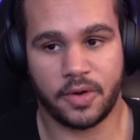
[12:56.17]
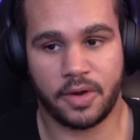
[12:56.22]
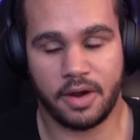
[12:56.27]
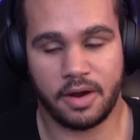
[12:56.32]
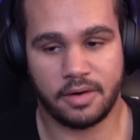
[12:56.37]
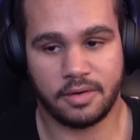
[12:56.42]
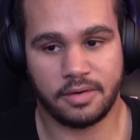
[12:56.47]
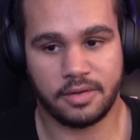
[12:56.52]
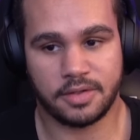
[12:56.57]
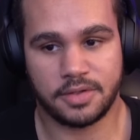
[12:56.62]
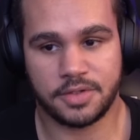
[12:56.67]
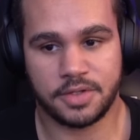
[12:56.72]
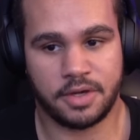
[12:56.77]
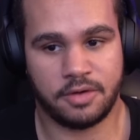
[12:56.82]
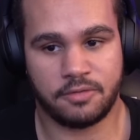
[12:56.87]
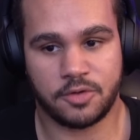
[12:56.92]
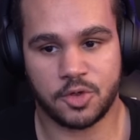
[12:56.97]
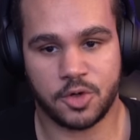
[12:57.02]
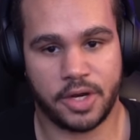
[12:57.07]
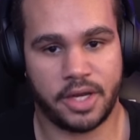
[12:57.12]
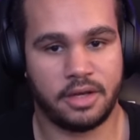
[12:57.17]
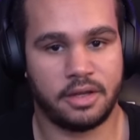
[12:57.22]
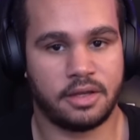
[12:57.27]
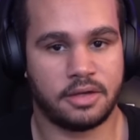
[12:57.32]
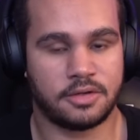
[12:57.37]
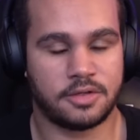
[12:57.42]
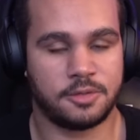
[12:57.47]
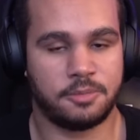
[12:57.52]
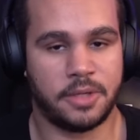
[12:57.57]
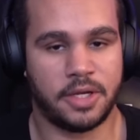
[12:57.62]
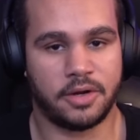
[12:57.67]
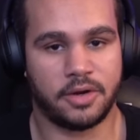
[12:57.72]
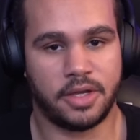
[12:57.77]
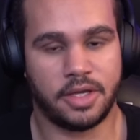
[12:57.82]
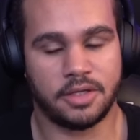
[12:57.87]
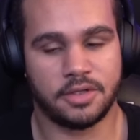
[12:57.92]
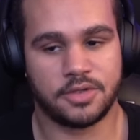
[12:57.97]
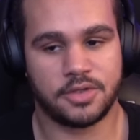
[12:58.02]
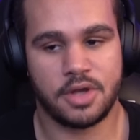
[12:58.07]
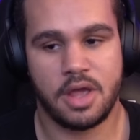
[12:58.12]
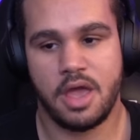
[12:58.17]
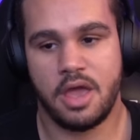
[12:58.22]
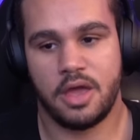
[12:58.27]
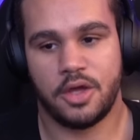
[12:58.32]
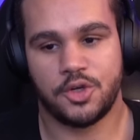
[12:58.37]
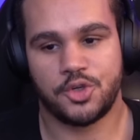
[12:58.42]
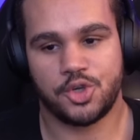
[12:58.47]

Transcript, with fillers: regardless of training experience,